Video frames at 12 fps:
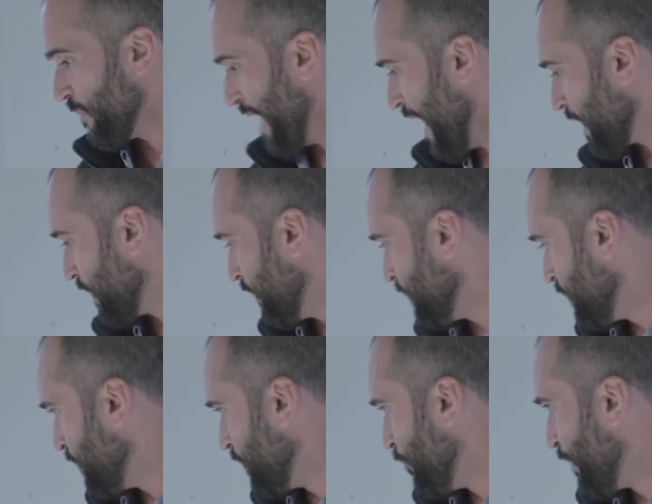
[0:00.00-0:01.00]
back,
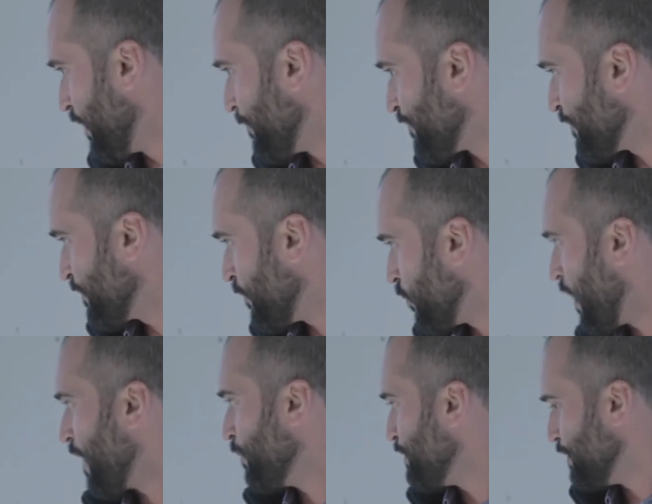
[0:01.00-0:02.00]
but
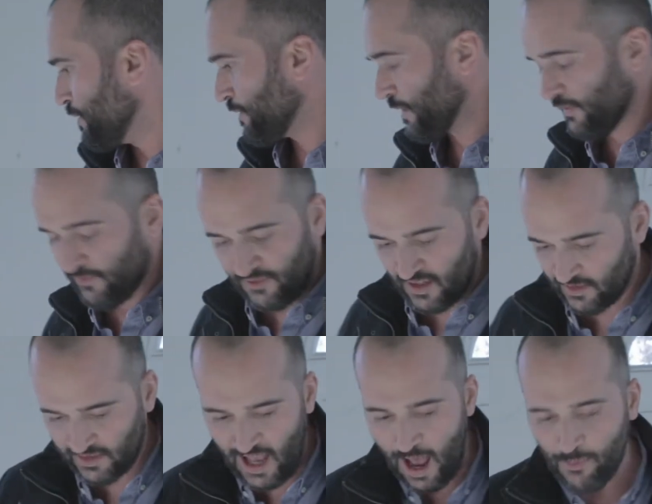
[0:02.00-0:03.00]
why would you? If this
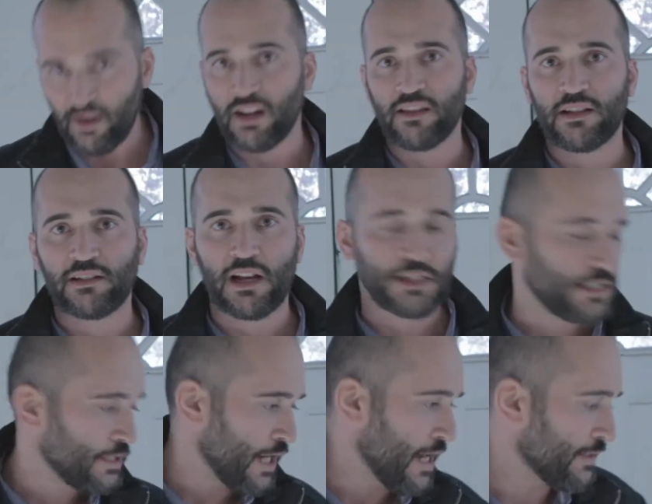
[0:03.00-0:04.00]
is happening in this section,
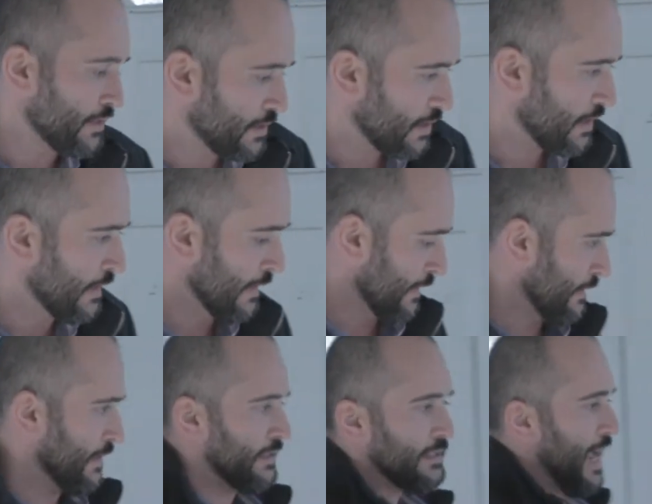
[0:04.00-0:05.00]
chances are this is